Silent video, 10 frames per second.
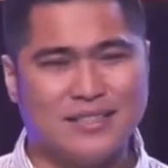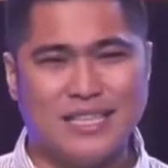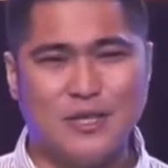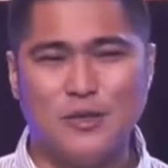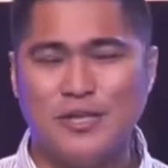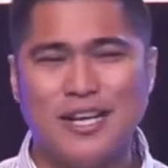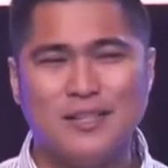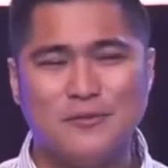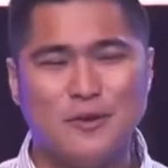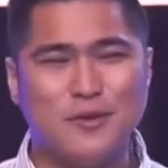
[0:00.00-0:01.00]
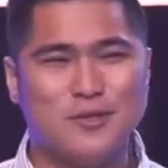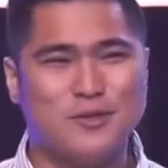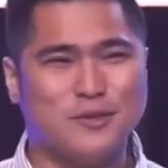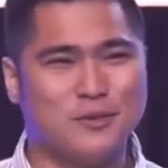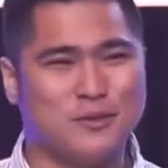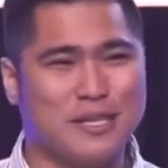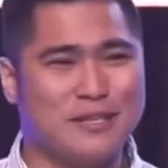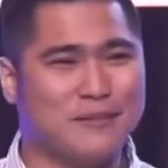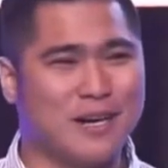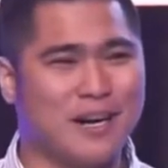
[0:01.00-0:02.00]
You're not forced to
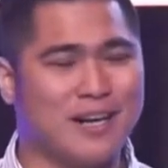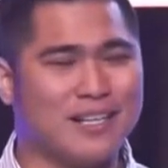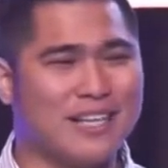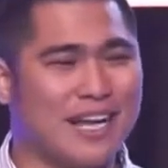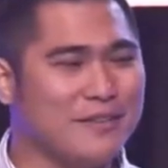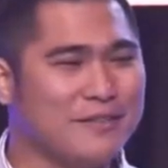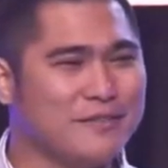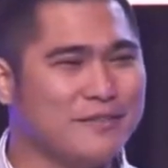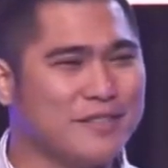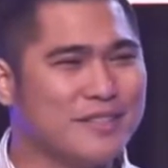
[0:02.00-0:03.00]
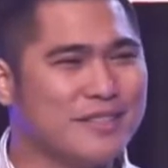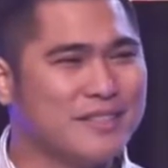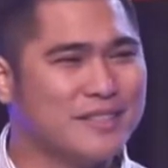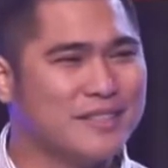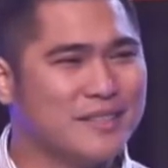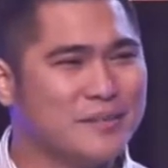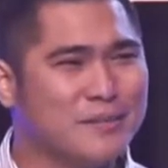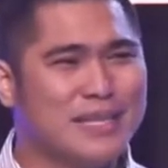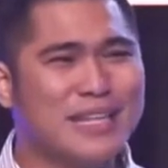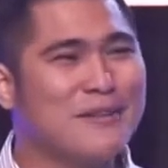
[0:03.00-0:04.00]
live a hard life.
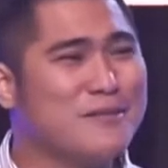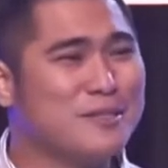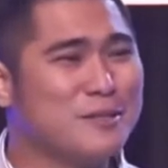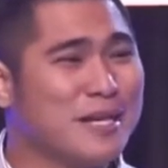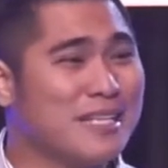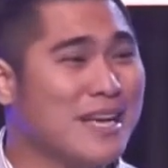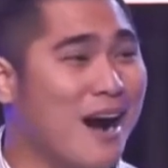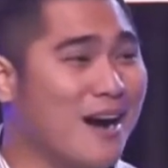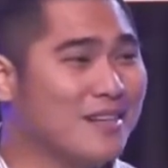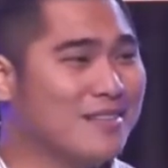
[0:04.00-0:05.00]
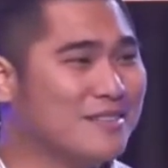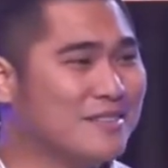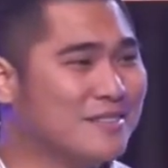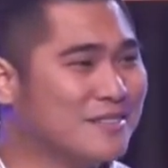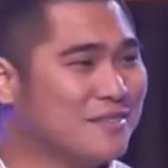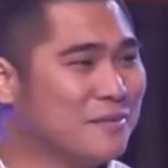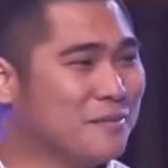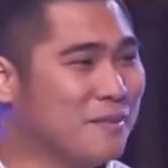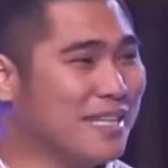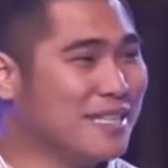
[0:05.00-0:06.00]
But life is already hard.
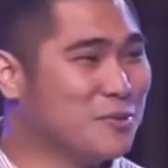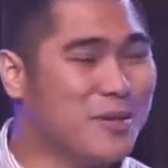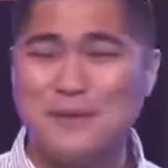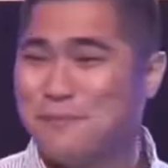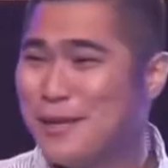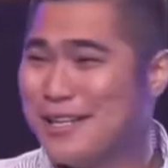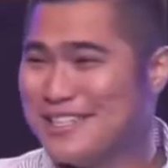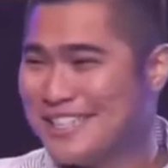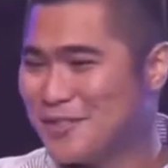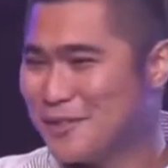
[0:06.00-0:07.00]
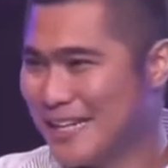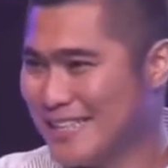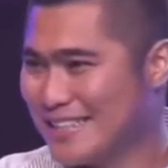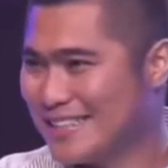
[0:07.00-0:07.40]
Might as well embrace it, right?